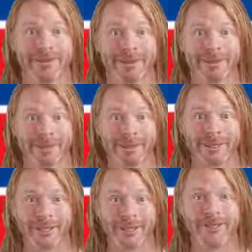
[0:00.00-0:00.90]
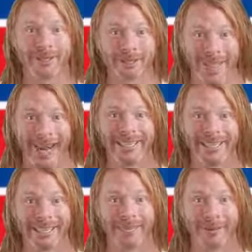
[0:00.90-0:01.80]
censorship is
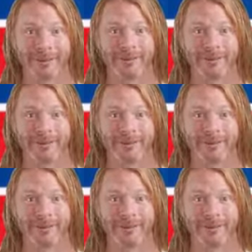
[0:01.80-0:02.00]
protecting you.